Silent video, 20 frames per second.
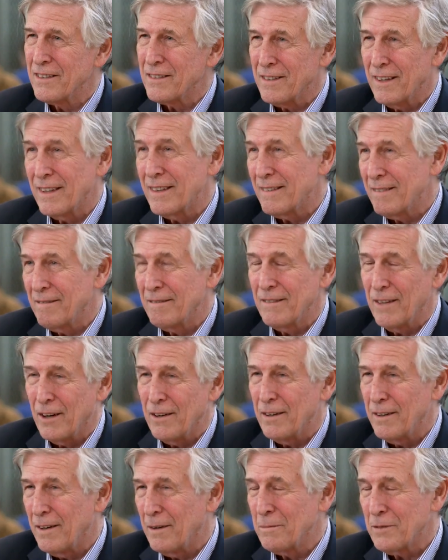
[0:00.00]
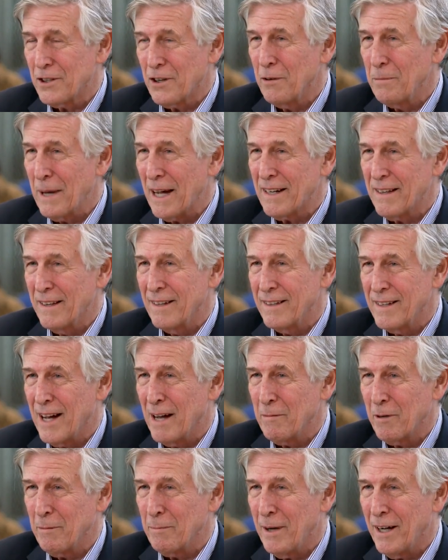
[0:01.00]
It's like, almost go back to the
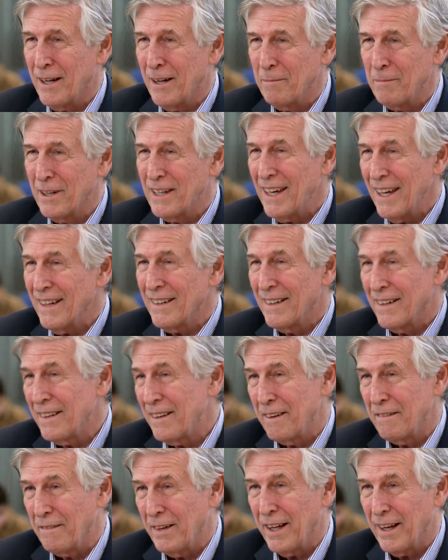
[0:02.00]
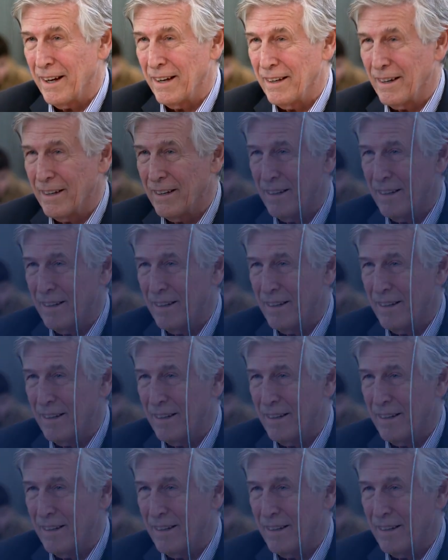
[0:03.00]
atomic bomb. You can't uninvent it.